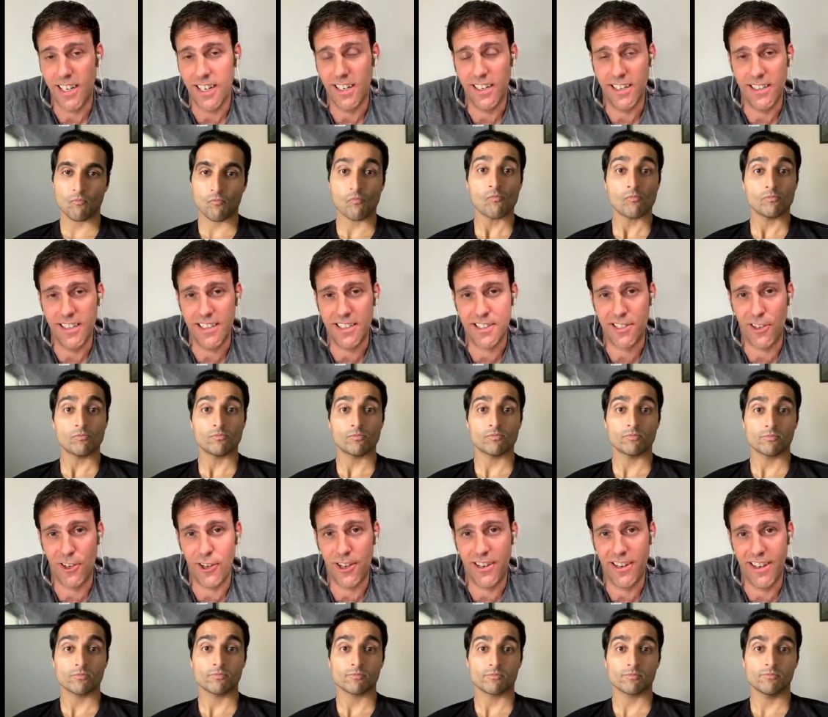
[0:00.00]
Speaker 1: uh,
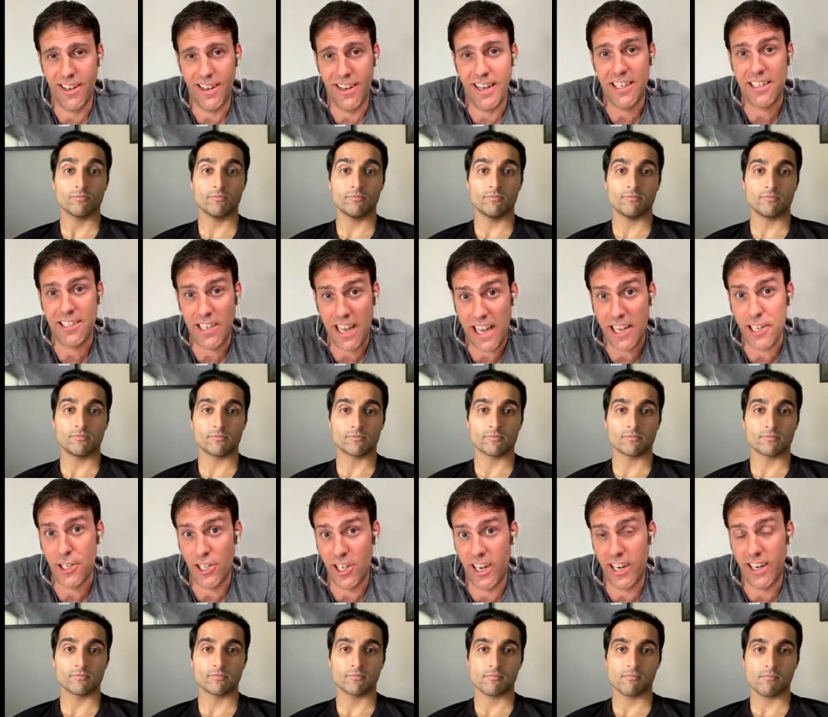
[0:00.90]
is on uh, and
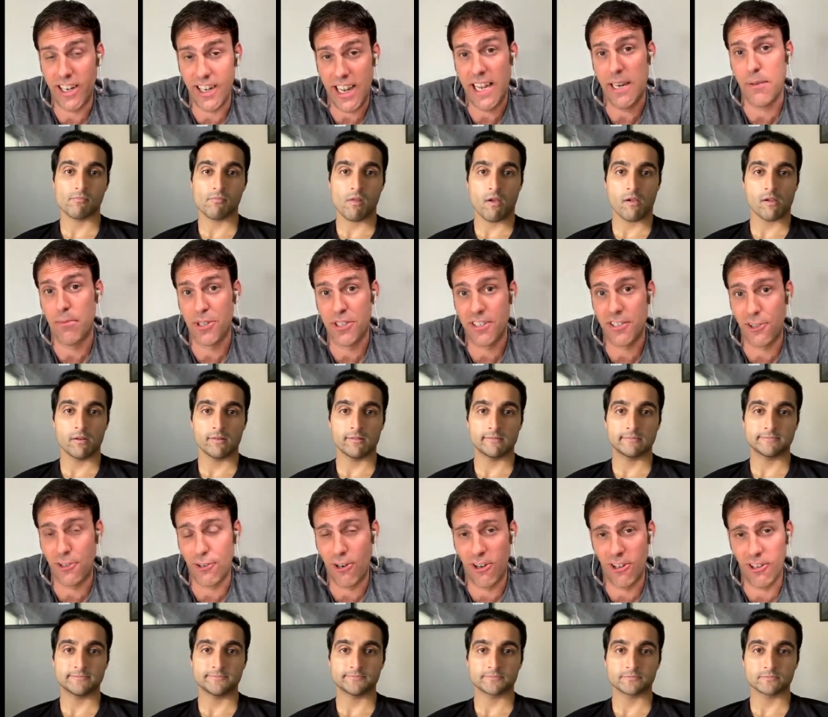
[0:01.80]
and China and
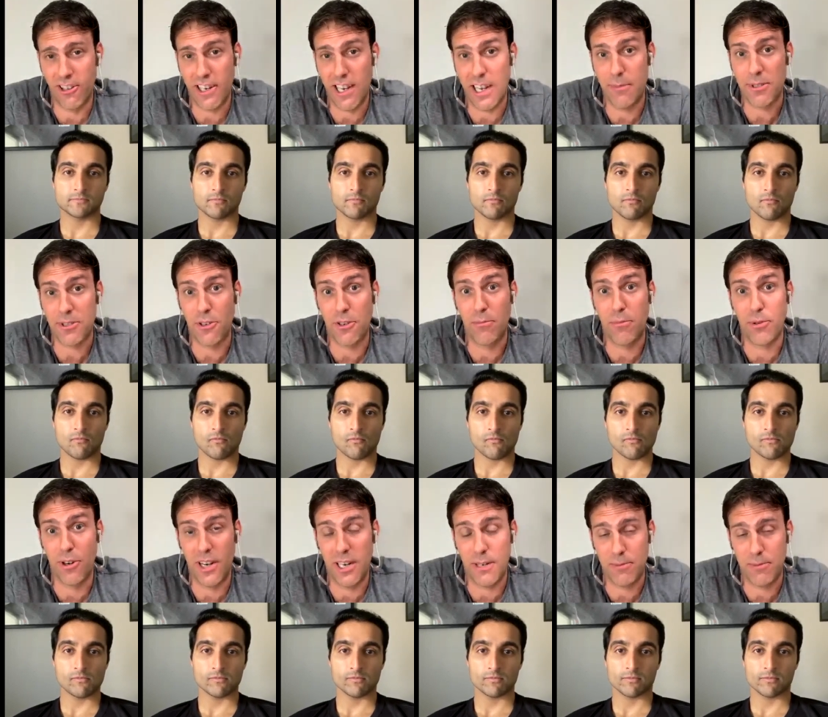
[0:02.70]
Brazil are all on Amazon